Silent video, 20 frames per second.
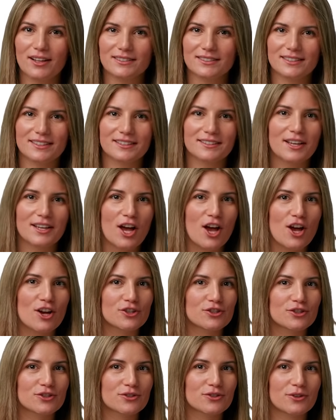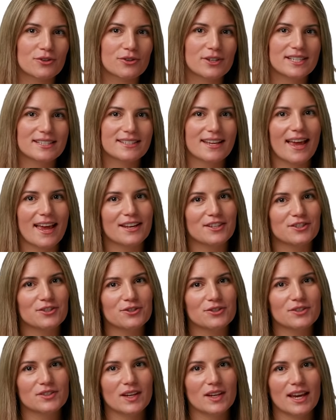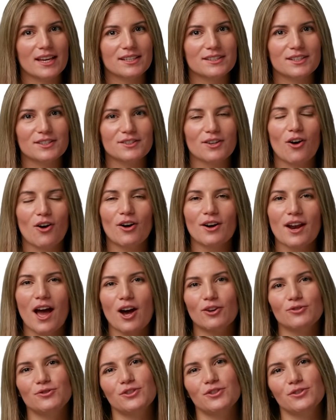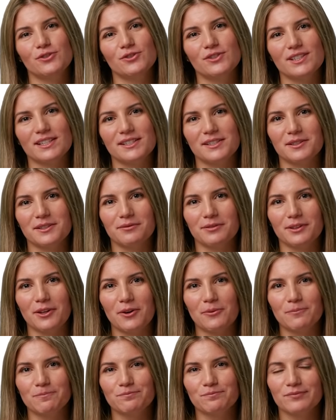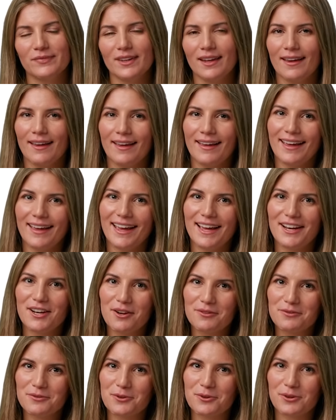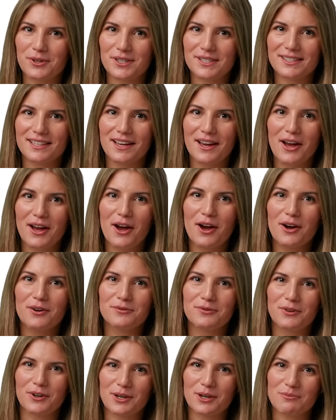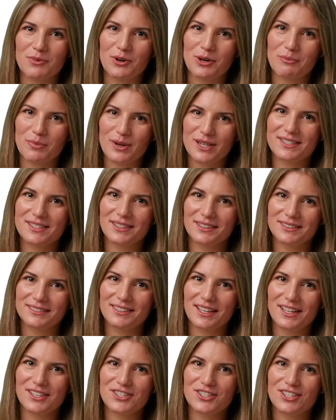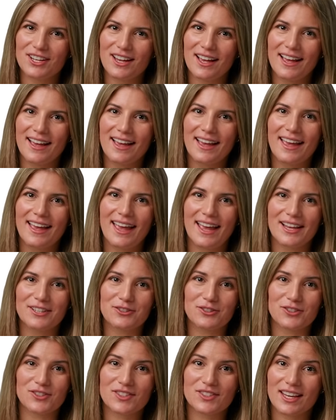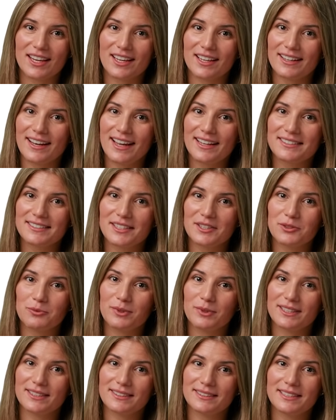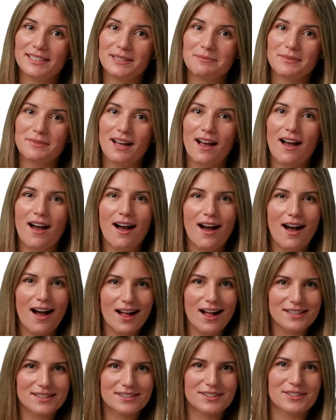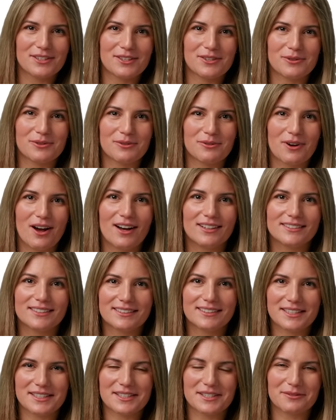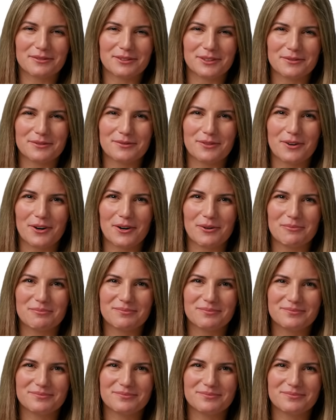content, stories, and use cases on how to use TensorFlow. And of course, for a more personal touch and to stay connected with the team, I'll see you on the TensorFlow forum.